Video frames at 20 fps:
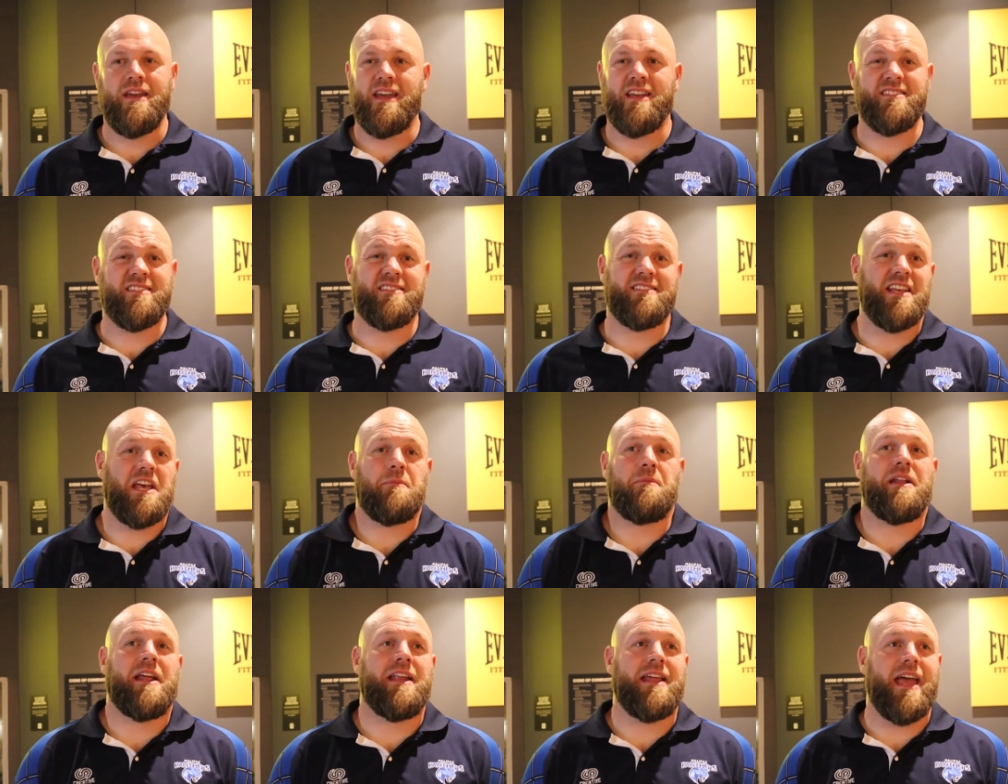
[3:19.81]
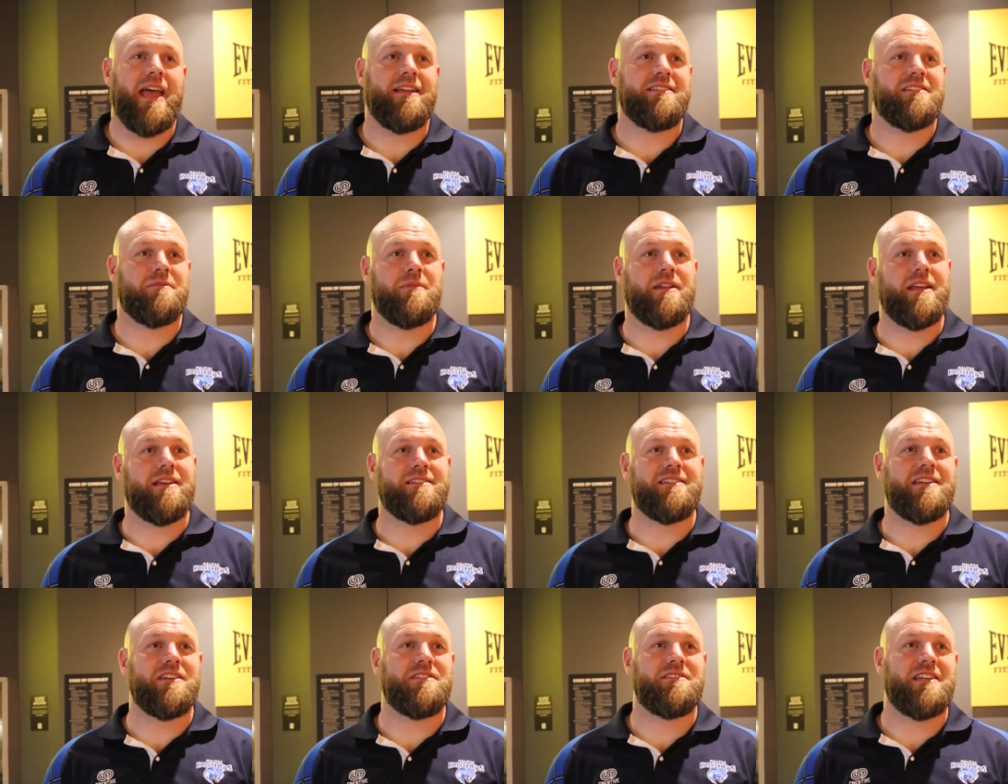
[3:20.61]
It's the same in any 80
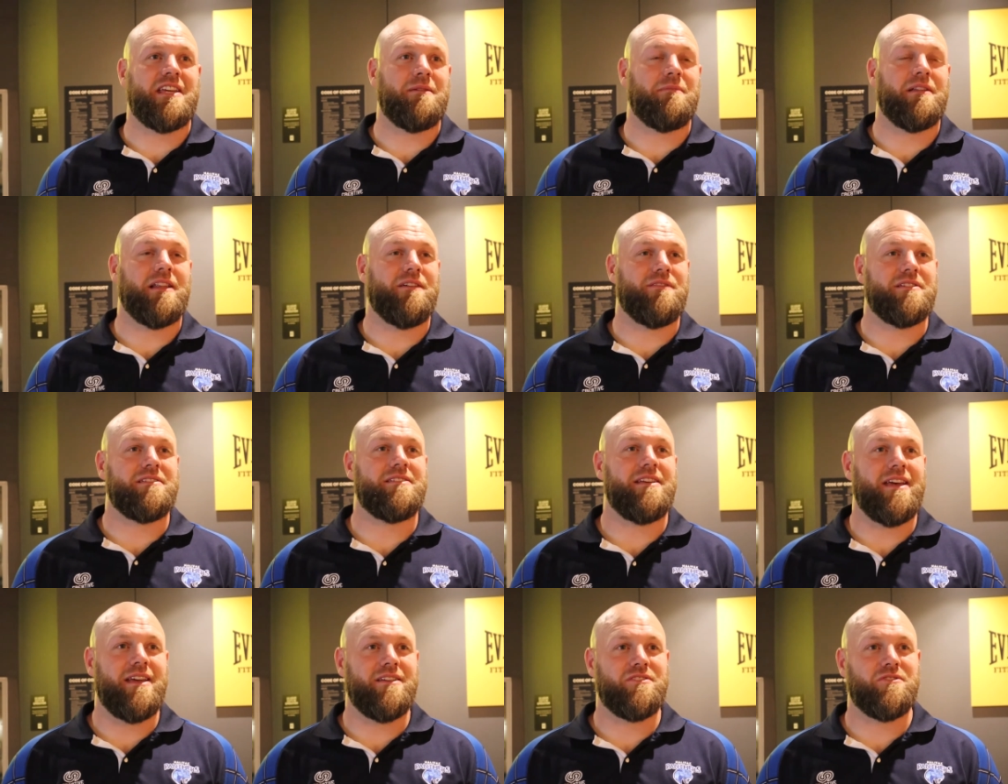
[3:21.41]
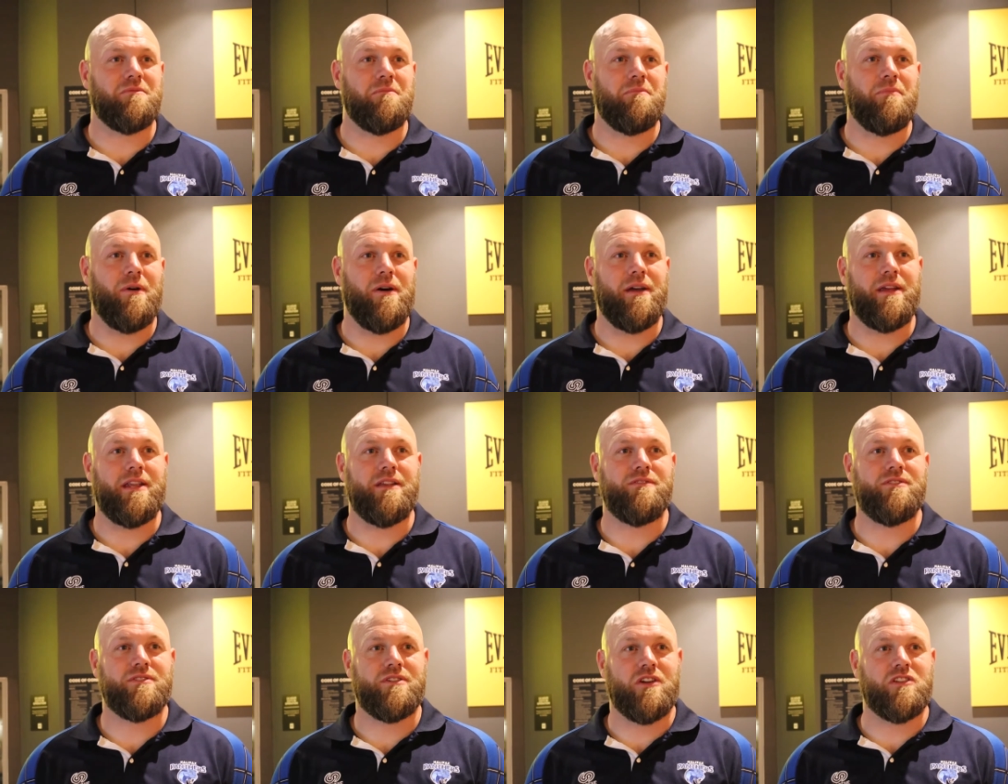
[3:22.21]
minutes. Each team will have a say at some point.
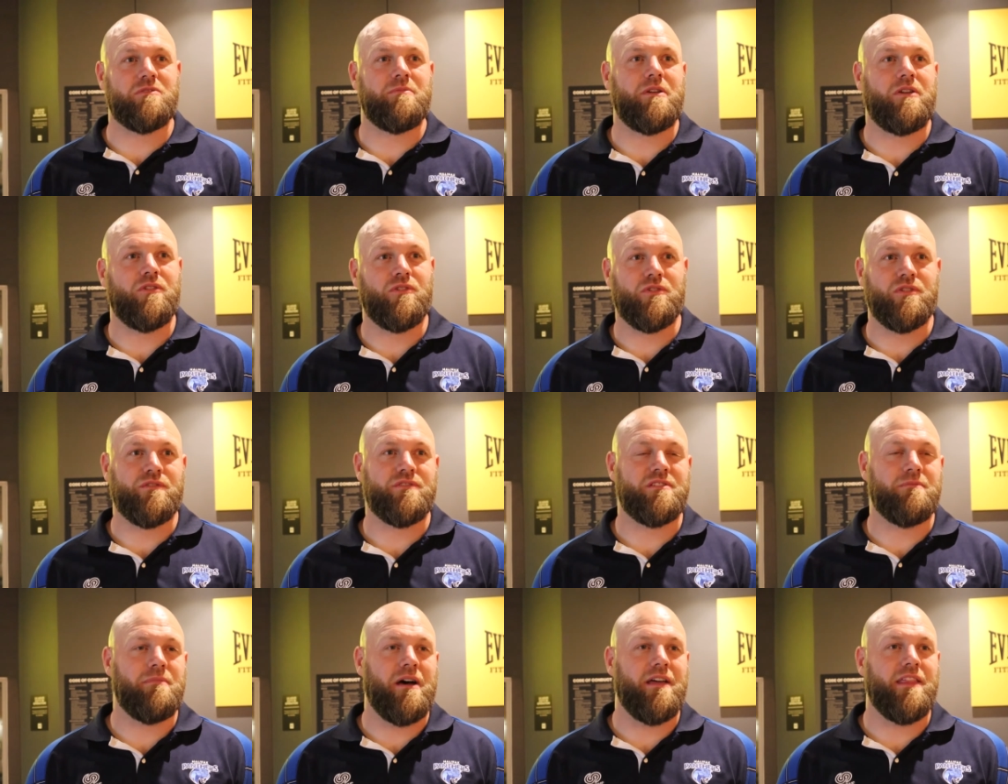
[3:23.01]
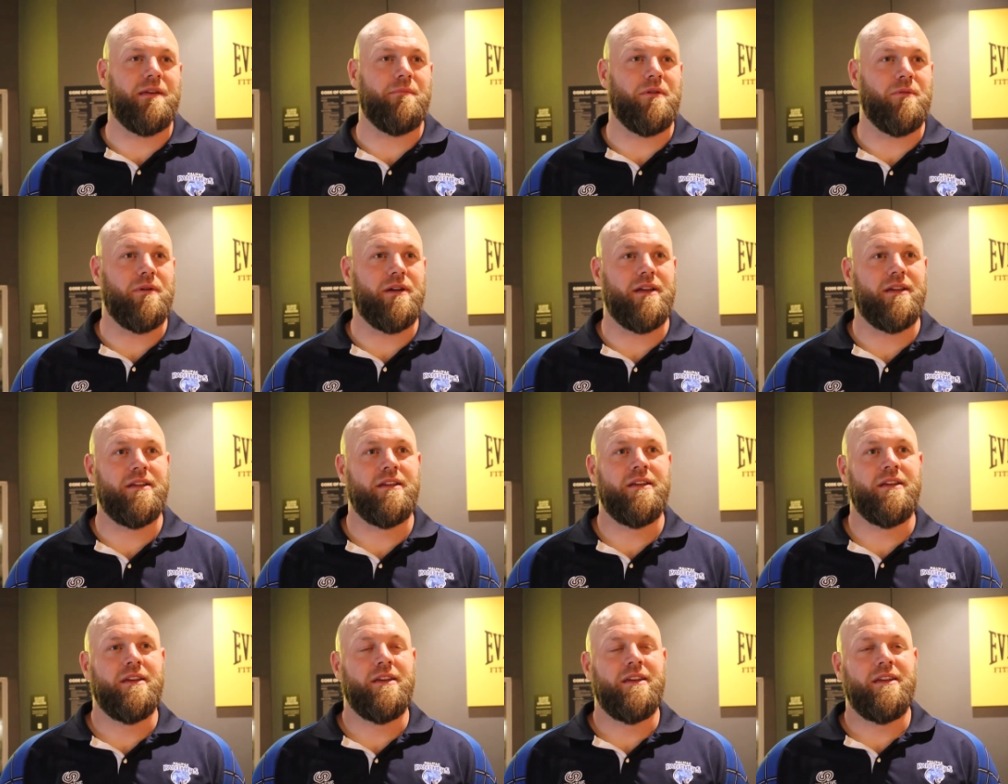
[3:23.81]
You've just got to be good enough to bat them away,
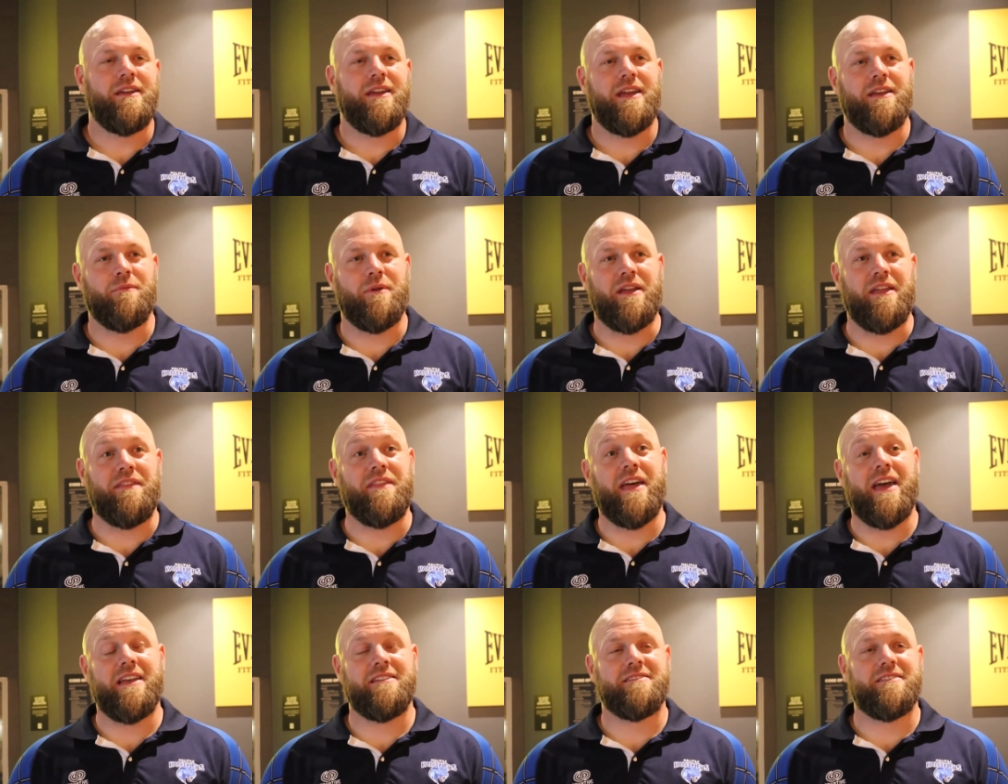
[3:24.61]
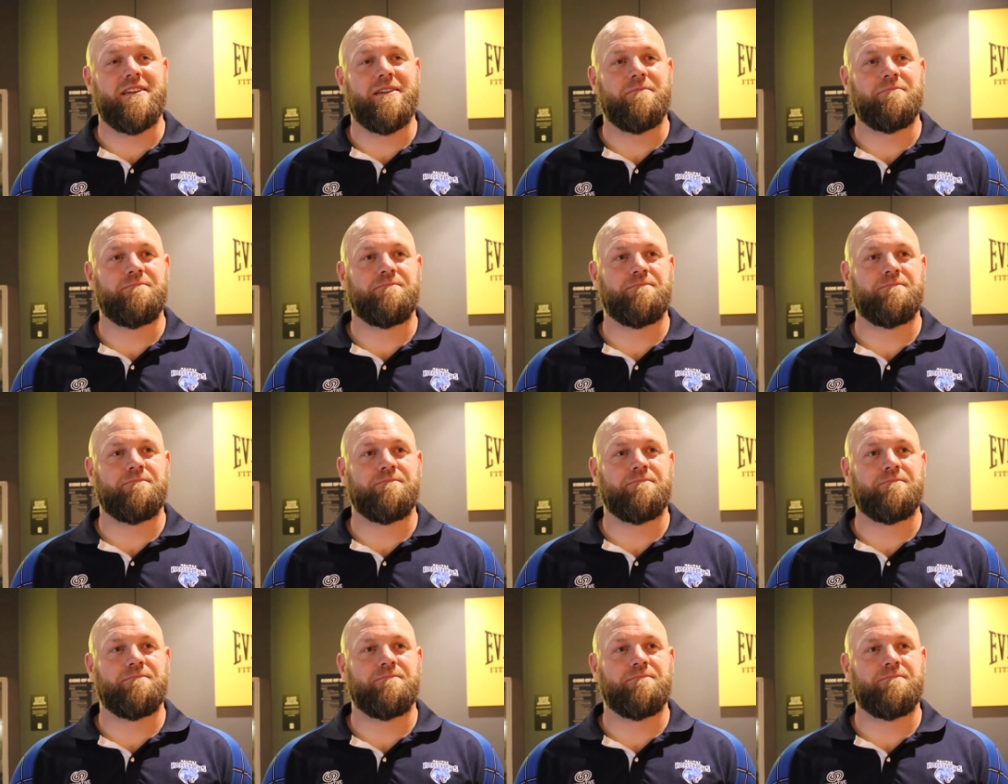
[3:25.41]
we're in there. So